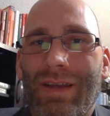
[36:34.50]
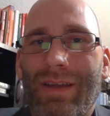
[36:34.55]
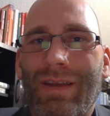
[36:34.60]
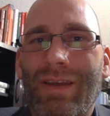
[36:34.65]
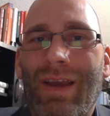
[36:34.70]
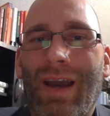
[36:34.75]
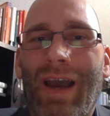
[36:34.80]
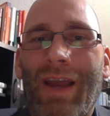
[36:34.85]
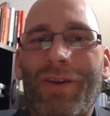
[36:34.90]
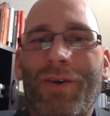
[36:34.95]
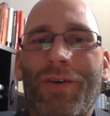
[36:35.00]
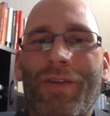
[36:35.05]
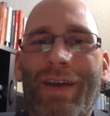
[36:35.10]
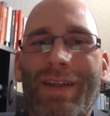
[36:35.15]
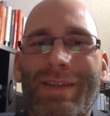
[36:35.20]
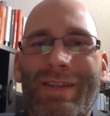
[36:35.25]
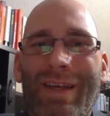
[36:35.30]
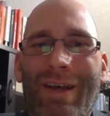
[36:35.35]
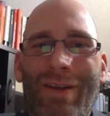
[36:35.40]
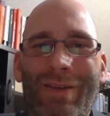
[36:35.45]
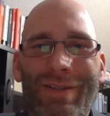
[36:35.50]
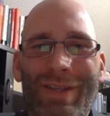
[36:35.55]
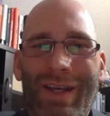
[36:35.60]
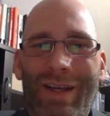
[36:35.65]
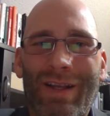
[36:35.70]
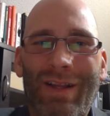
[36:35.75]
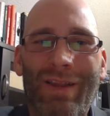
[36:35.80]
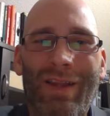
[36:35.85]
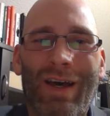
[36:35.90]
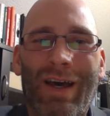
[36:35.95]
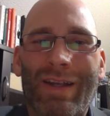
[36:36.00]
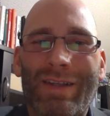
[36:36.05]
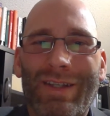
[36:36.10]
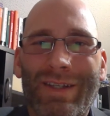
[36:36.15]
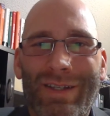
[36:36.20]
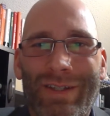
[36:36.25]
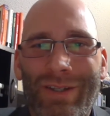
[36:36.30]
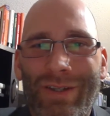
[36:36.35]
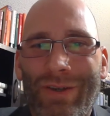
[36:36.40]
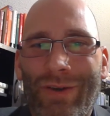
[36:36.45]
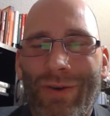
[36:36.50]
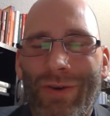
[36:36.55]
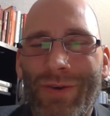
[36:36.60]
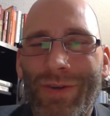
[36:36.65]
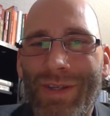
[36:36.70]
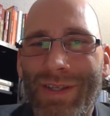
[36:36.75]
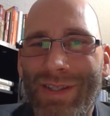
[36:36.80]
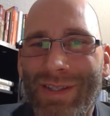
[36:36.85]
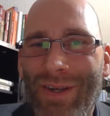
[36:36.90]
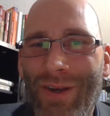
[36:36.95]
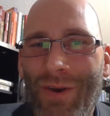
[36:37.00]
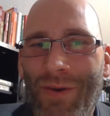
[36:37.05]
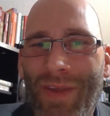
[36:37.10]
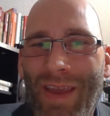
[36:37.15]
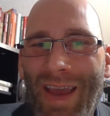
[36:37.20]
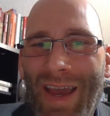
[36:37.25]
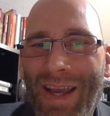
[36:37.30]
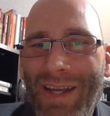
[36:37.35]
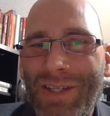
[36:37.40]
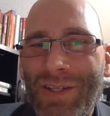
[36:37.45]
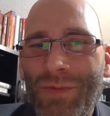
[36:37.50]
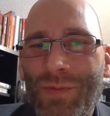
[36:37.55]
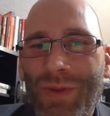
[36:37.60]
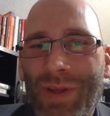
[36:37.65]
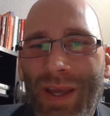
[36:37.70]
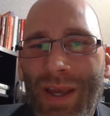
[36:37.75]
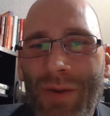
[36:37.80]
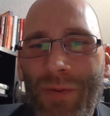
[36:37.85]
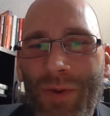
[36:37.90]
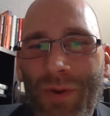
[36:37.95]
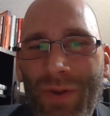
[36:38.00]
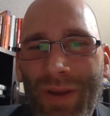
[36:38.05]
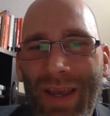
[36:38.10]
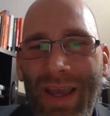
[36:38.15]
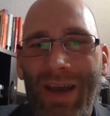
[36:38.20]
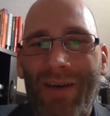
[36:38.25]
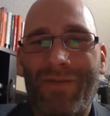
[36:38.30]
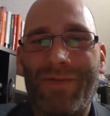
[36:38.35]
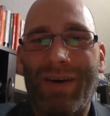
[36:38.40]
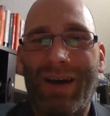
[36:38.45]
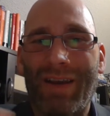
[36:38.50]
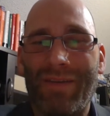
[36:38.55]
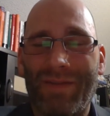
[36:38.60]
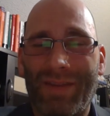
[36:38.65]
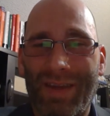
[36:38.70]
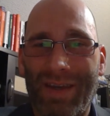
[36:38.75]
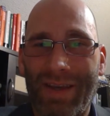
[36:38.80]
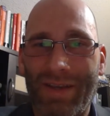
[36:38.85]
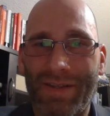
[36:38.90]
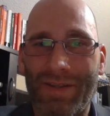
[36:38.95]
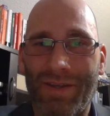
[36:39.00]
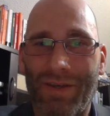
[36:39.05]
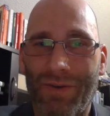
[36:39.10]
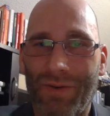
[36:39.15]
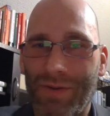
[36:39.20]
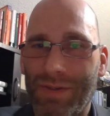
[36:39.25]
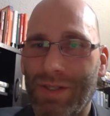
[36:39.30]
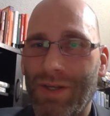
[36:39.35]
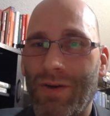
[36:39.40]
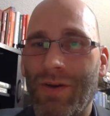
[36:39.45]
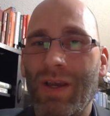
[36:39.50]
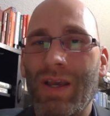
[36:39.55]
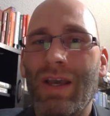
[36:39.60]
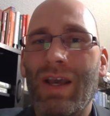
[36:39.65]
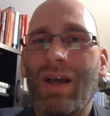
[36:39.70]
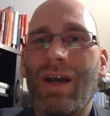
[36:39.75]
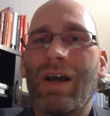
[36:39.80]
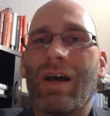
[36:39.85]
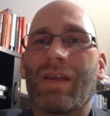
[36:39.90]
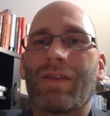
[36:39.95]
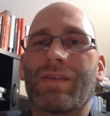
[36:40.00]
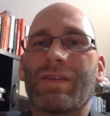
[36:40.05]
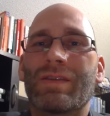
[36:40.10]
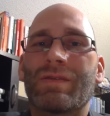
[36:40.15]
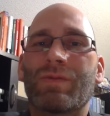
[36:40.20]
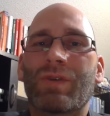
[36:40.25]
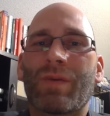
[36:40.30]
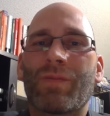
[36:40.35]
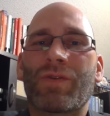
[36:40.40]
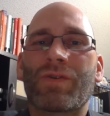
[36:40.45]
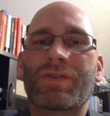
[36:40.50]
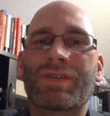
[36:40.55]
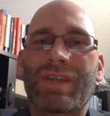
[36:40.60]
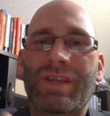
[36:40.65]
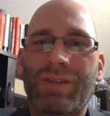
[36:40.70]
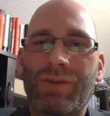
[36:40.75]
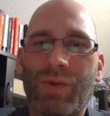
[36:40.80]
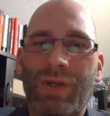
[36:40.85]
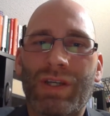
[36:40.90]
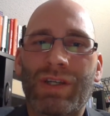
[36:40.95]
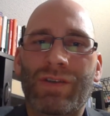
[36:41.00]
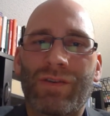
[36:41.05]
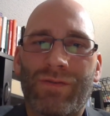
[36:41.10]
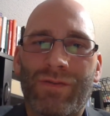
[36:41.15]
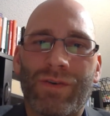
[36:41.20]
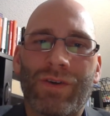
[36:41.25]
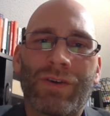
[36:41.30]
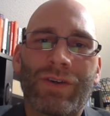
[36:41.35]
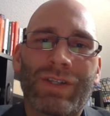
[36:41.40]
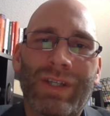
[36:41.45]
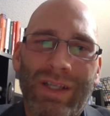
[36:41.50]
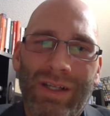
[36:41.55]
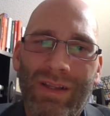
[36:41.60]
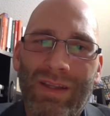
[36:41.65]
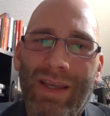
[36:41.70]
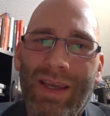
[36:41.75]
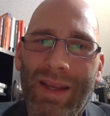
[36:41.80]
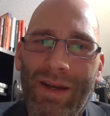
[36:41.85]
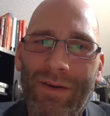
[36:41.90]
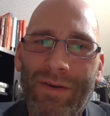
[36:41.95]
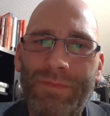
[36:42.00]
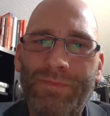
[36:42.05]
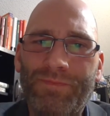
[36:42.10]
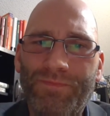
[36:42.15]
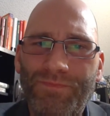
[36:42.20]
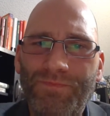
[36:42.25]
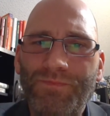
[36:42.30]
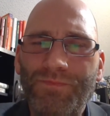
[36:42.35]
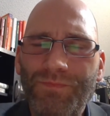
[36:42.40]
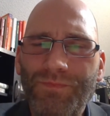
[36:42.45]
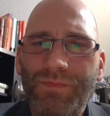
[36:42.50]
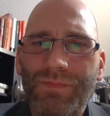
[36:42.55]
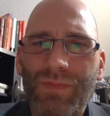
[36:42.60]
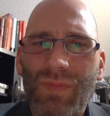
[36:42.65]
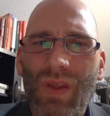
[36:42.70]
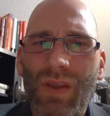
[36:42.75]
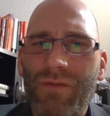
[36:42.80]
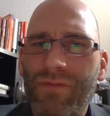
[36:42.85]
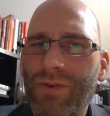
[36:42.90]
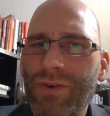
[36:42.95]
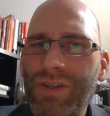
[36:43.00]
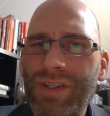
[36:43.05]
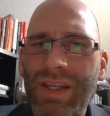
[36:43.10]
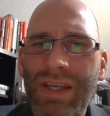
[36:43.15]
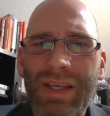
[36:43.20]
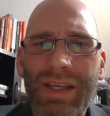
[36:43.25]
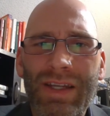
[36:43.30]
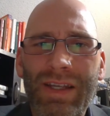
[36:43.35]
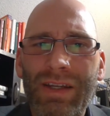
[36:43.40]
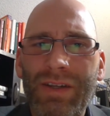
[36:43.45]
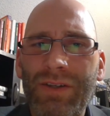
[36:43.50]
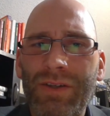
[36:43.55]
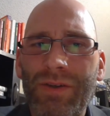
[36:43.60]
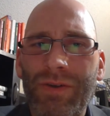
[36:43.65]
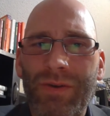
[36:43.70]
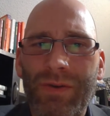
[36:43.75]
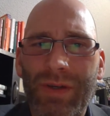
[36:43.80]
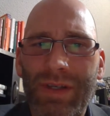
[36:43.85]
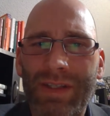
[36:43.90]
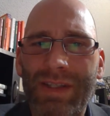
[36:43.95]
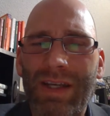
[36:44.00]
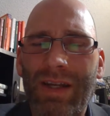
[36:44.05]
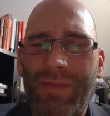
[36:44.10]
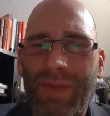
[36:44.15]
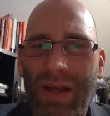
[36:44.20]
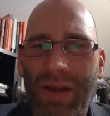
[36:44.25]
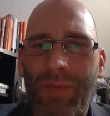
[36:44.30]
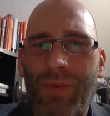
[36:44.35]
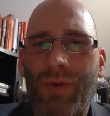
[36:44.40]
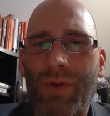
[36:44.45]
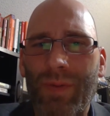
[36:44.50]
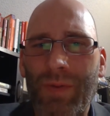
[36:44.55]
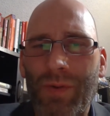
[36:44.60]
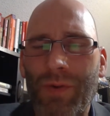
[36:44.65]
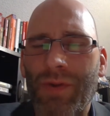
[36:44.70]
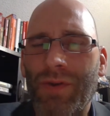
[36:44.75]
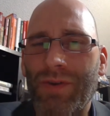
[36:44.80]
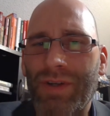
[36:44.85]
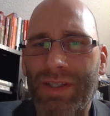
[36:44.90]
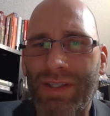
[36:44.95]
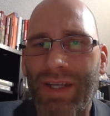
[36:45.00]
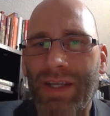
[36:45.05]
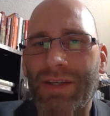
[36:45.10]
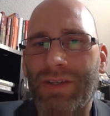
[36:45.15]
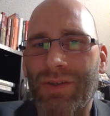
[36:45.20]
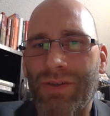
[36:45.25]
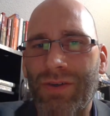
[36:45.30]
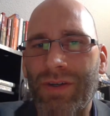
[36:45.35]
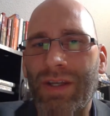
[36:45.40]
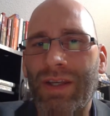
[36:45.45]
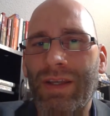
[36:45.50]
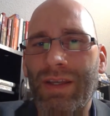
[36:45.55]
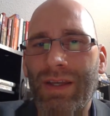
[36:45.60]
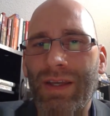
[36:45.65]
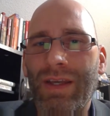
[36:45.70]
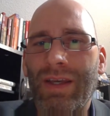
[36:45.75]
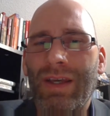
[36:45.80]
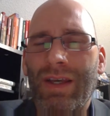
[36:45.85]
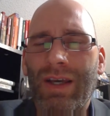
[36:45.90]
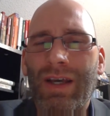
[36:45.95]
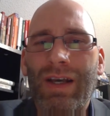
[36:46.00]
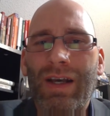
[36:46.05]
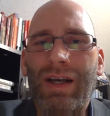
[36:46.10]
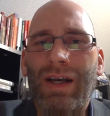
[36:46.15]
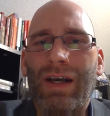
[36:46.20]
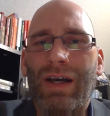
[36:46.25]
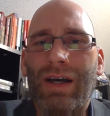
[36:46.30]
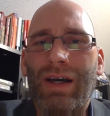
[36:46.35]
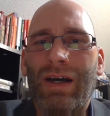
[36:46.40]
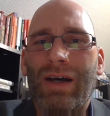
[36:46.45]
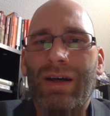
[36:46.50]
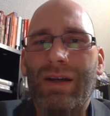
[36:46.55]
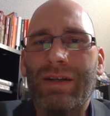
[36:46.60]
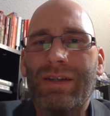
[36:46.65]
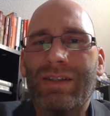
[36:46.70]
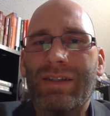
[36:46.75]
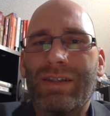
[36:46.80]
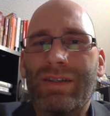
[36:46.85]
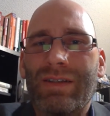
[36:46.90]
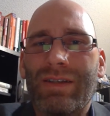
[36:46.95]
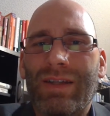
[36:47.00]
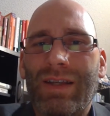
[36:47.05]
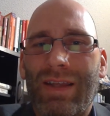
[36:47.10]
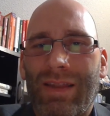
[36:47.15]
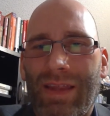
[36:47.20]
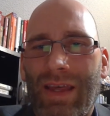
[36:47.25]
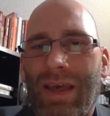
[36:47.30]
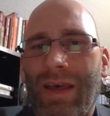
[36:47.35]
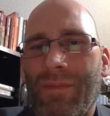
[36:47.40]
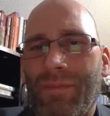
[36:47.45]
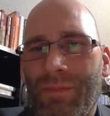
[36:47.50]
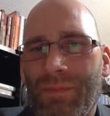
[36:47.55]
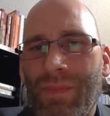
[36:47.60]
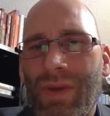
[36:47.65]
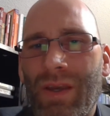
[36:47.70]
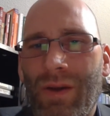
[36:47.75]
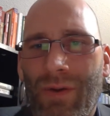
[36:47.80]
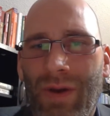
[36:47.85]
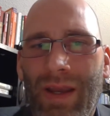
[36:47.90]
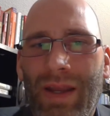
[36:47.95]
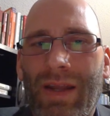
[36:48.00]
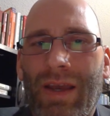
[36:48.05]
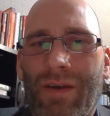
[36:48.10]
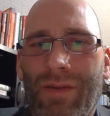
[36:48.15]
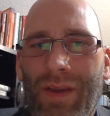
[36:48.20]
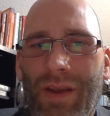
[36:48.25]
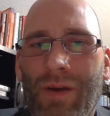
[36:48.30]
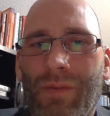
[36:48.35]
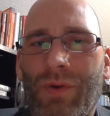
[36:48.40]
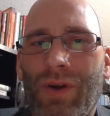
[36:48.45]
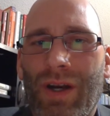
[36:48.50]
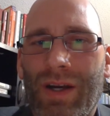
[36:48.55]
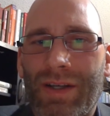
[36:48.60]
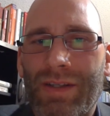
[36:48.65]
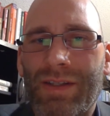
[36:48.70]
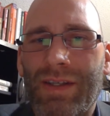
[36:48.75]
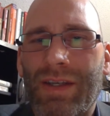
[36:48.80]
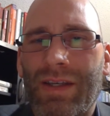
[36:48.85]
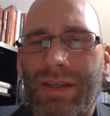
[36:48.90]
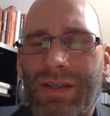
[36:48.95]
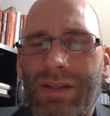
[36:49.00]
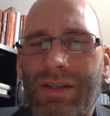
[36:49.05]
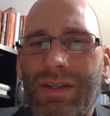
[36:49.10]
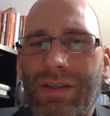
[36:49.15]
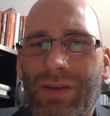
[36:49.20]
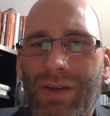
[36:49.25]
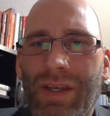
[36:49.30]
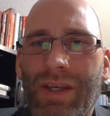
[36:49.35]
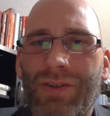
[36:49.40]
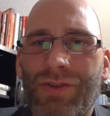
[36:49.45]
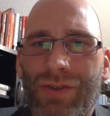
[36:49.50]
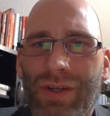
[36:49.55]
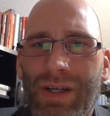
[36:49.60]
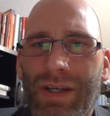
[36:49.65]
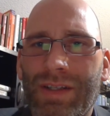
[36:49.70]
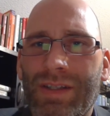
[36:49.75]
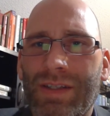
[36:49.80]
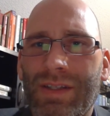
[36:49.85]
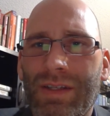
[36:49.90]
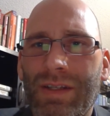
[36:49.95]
Yeah, I know that sounds like a lot to do. So the action plan, we only have 5 things though. So some of those things we can defer till later. First thing you need to do is set up that appointment with your estate attorney to get that POA and healthcare proxy and to look at trusts.